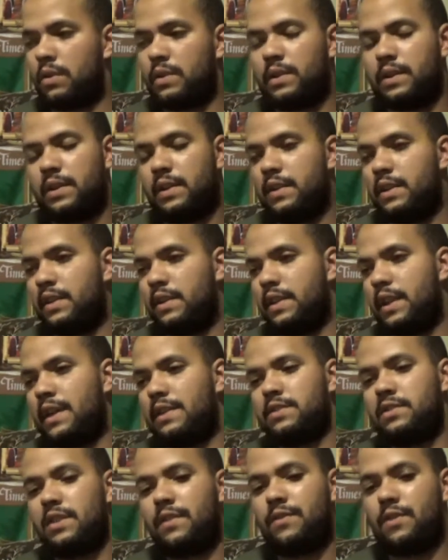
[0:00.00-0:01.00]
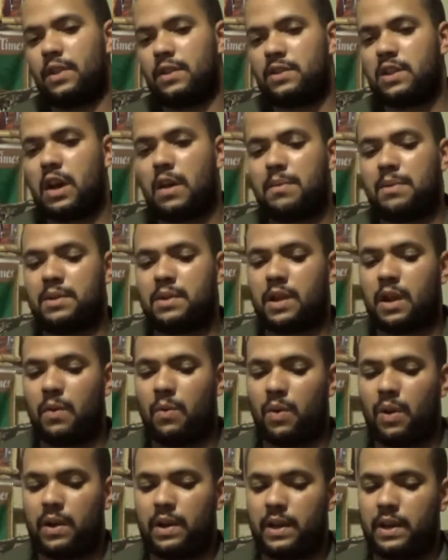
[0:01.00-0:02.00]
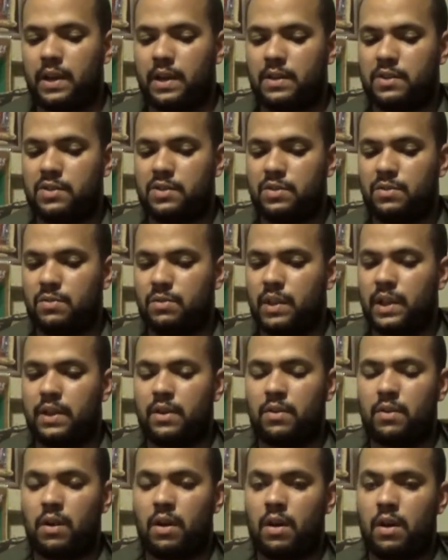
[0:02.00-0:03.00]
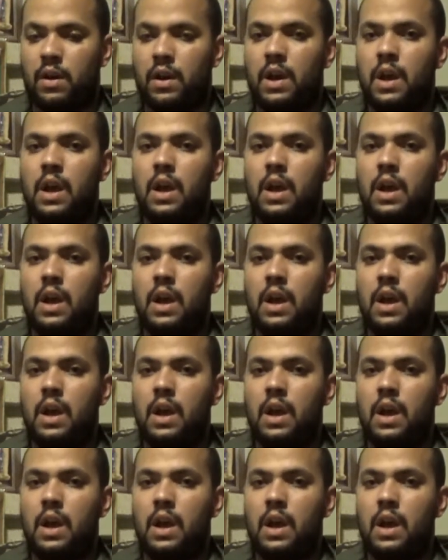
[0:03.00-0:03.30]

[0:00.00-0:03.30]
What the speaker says: And that's definitely a topic that I want to get into later on.